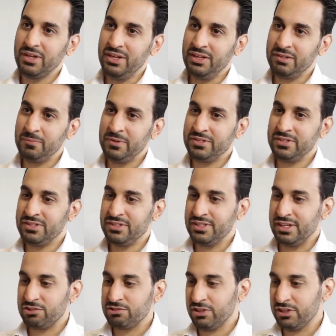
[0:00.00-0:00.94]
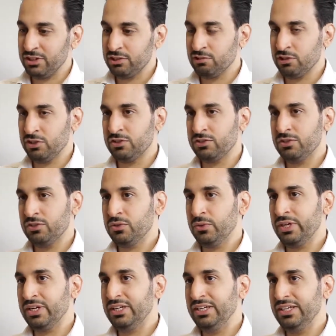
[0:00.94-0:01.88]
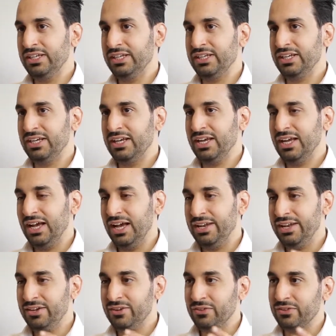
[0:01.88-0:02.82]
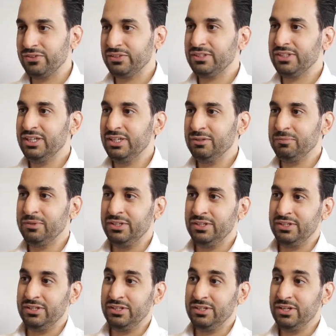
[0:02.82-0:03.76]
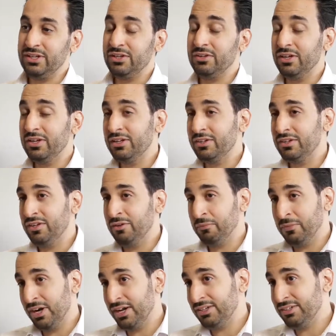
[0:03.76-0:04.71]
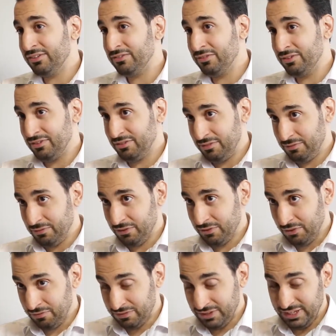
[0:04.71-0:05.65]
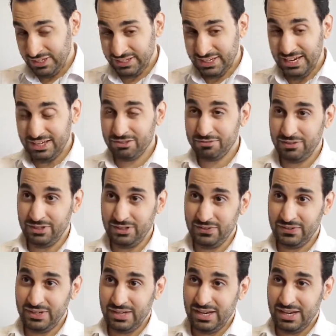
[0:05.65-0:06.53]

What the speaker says: It's businesses that try and grow too quickly and they're not keeping a mind of their cash flow.